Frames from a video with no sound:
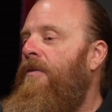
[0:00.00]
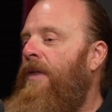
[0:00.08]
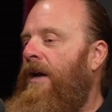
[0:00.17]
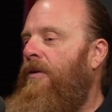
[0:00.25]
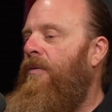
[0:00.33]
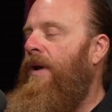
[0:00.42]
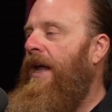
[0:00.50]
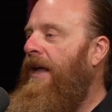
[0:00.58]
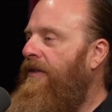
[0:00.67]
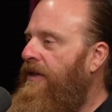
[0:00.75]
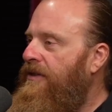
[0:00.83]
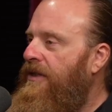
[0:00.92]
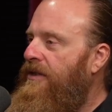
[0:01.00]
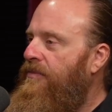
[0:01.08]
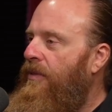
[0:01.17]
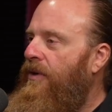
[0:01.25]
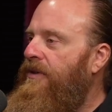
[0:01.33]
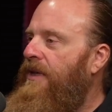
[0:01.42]
that create this
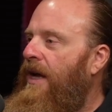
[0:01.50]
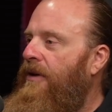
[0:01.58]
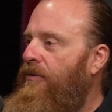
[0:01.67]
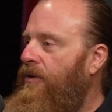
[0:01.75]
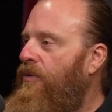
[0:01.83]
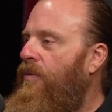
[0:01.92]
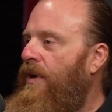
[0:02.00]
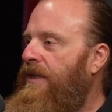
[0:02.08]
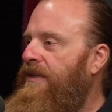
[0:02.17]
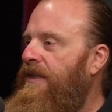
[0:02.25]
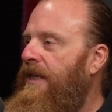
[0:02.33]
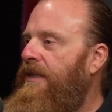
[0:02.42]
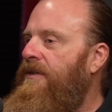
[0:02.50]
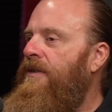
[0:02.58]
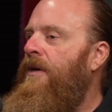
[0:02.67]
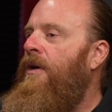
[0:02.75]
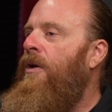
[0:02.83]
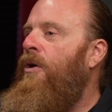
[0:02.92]
experience,
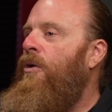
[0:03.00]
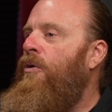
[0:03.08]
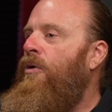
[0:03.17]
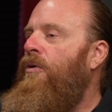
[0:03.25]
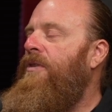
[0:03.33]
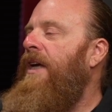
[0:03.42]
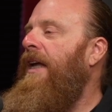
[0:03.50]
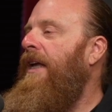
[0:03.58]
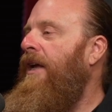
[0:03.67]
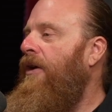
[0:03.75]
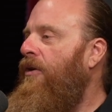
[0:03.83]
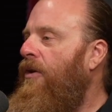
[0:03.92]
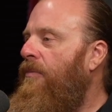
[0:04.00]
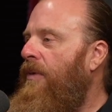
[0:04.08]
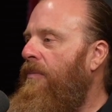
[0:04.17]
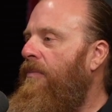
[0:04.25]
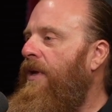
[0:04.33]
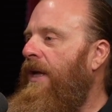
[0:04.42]
126. You're taking a
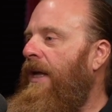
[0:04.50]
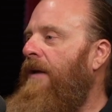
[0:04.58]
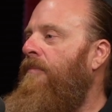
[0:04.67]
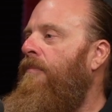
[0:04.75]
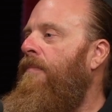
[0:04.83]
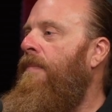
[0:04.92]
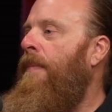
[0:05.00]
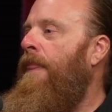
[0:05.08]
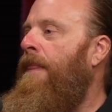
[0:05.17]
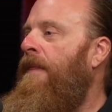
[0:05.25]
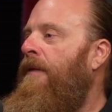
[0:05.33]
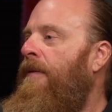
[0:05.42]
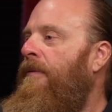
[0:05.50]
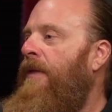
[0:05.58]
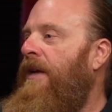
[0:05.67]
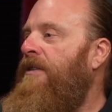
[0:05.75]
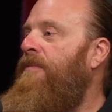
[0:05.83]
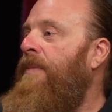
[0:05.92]
human being
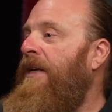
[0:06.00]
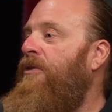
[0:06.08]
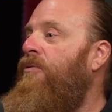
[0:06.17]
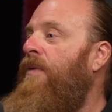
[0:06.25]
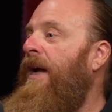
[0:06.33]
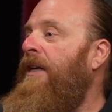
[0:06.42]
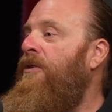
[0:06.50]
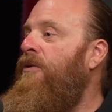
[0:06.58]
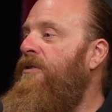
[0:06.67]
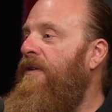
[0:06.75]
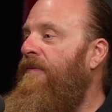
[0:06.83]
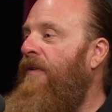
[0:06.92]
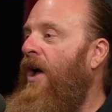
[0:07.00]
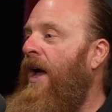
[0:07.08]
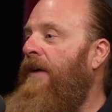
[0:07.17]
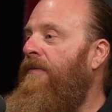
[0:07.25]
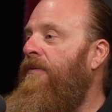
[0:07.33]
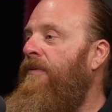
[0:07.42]
that has been trained to
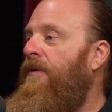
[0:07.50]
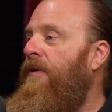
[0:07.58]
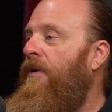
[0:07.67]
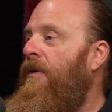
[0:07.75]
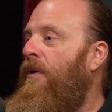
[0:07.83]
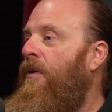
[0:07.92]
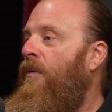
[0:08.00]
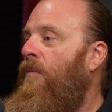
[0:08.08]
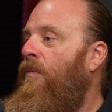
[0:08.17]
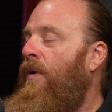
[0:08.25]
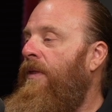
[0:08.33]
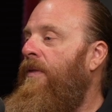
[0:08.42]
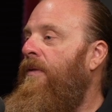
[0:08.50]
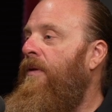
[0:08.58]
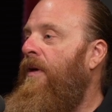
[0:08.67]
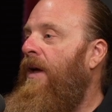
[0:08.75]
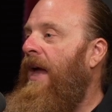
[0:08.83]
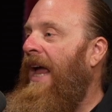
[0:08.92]
survive with
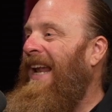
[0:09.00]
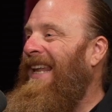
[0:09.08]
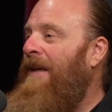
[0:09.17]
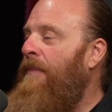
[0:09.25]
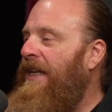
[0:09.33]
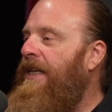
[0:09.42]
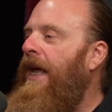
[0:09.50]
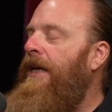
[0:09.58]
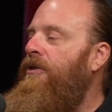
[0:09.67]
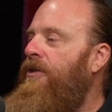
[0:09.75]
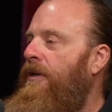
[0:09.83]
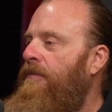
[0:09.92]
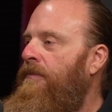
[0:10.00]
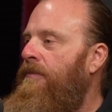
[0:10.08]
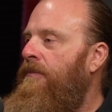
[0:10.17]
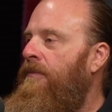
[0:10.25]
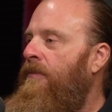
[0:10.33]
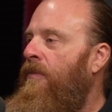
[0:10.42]
a limitation
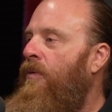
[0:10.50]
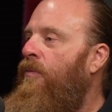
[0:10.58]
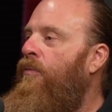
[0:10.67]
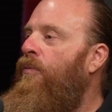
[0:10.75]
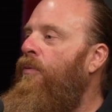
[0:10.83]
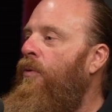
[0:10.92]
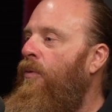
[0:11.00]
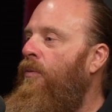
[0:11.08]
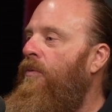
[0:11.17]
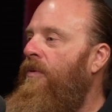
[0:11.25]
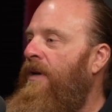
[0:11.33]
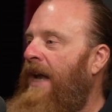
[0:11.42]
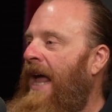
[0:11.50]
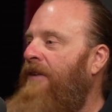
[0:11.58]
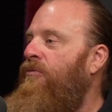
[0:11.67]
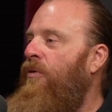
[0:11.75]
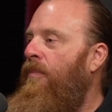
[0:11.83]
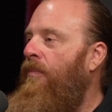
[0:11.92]
through
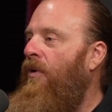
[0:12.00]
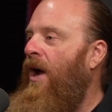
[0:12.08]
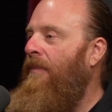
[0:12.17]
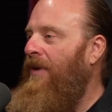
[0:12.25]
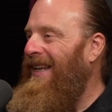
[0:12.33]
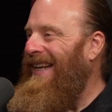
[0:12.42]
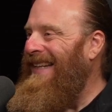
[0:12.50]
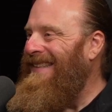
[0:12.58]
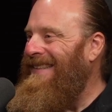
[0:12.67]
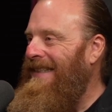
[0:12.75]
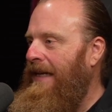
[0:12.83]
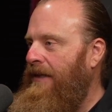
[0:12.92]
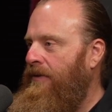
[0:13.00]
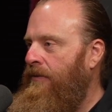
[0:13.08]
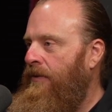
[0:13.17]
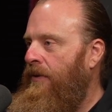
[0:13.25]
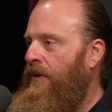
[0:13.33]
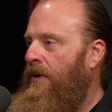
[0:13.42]
natural primal instinct,